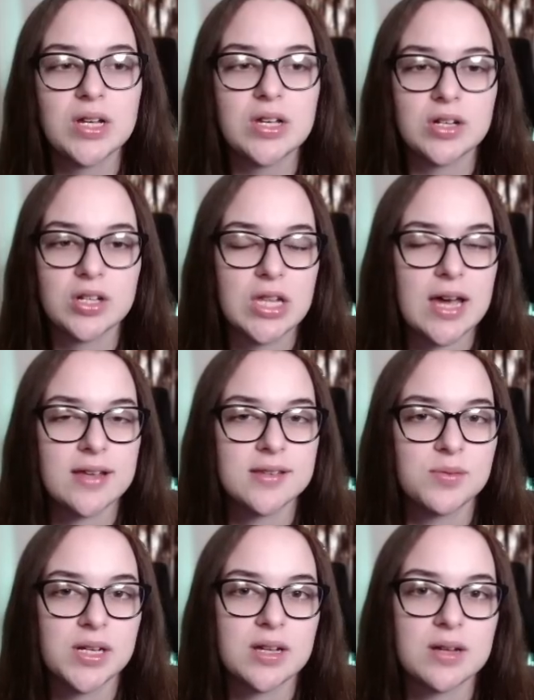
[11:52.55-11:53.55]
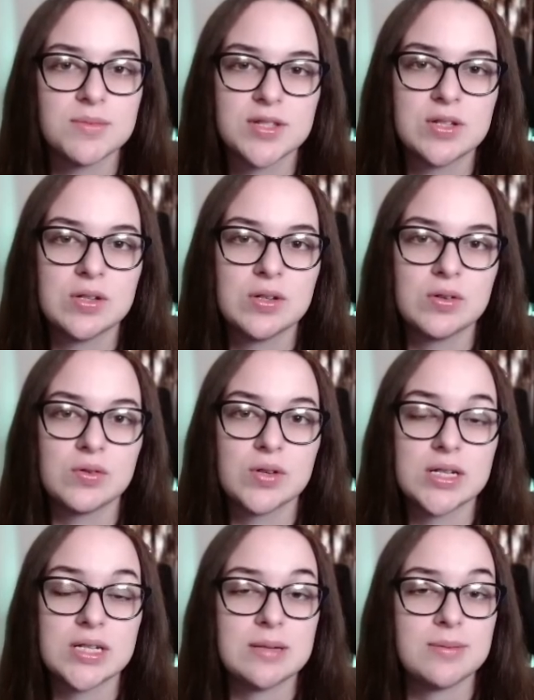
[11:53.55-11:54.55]
good class when it comes to
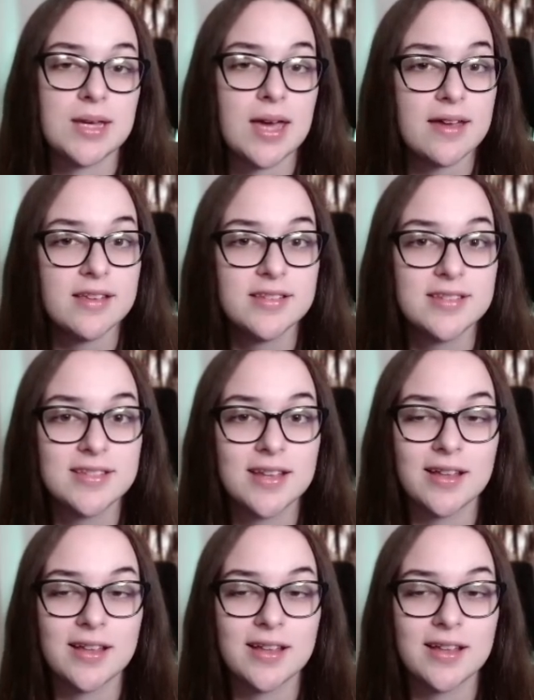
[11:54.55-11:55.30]
DPS.